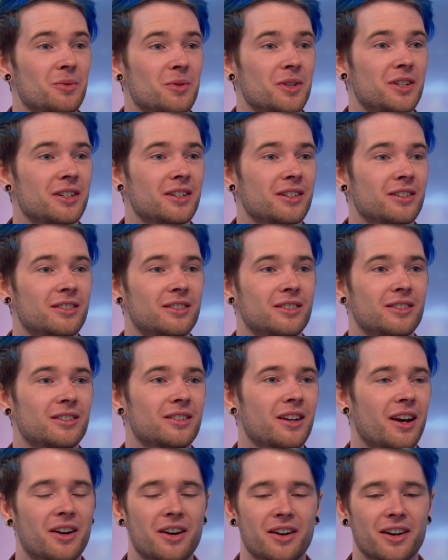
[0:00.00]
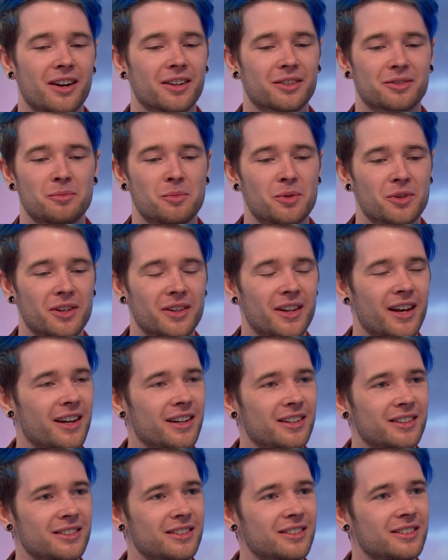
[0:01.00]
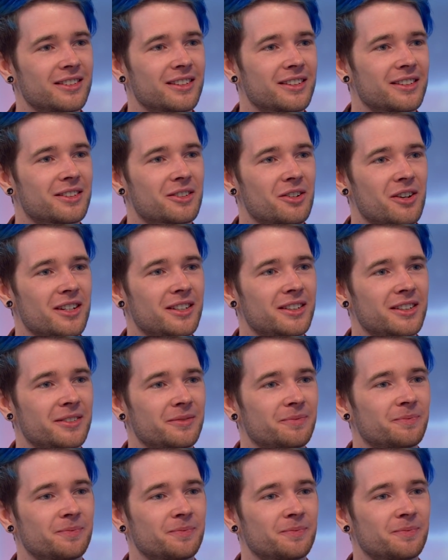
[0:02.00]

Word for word: which is I can't ask for more than that. It's mm. it's crazy.